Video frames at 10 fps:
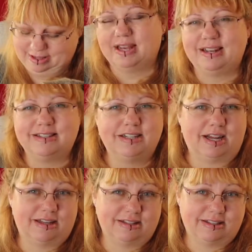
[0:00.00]
And he's
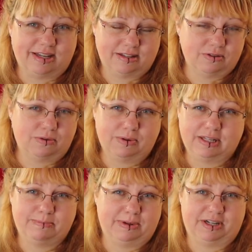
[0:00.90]
jealous. He's
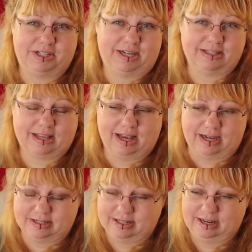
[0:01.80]
always been a jealous cat.